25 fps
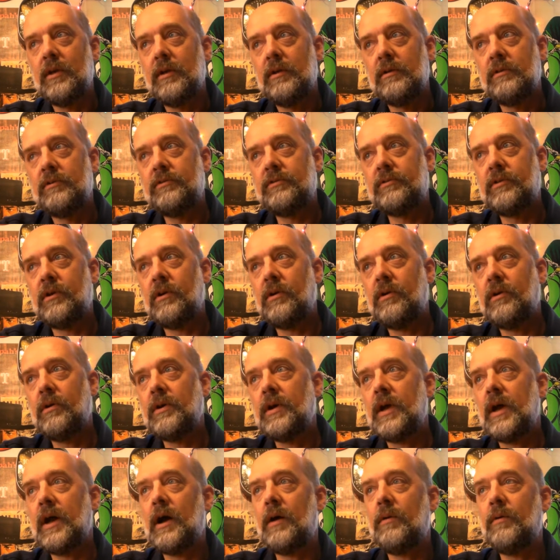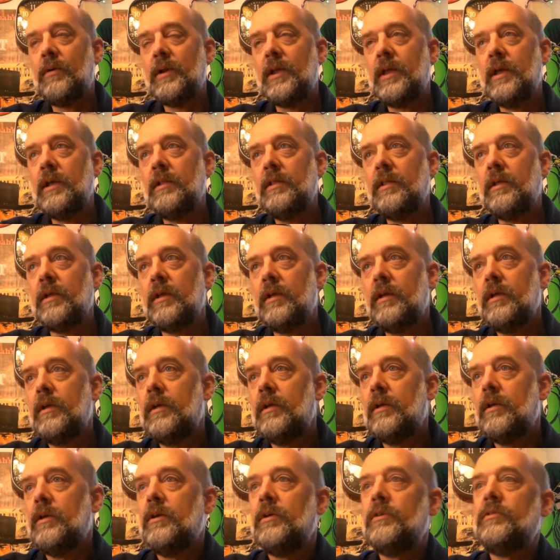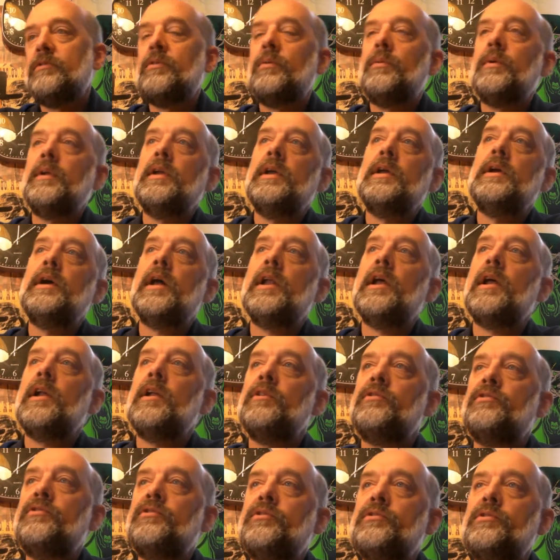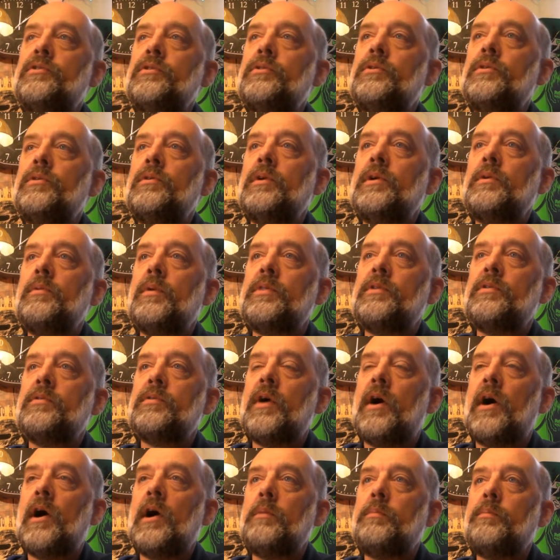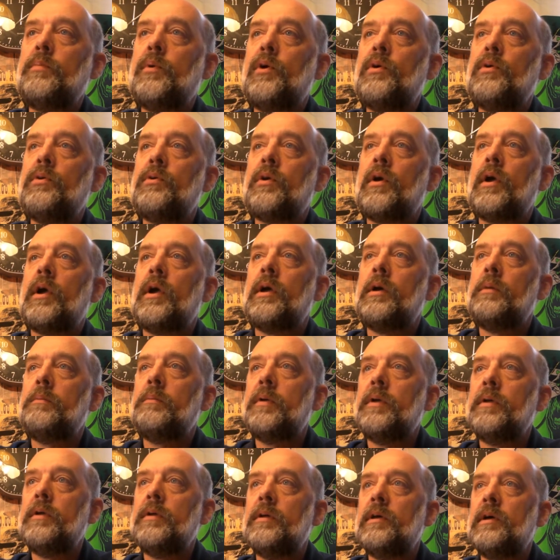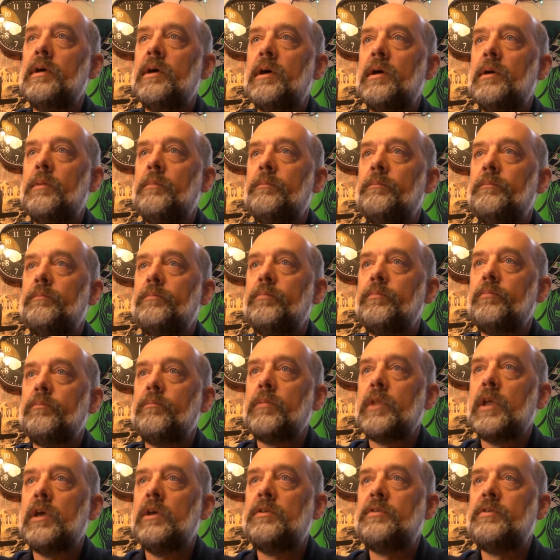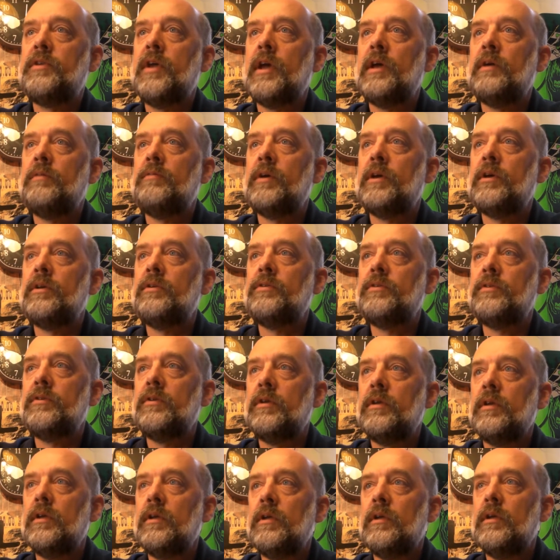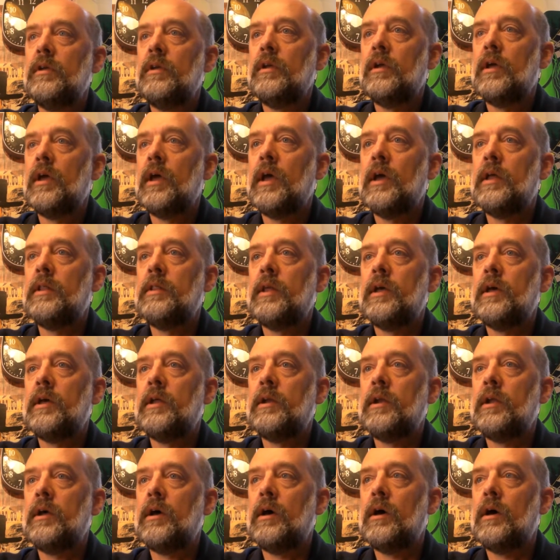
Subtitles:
So when he got out of school, he went through the art program at Davis, and then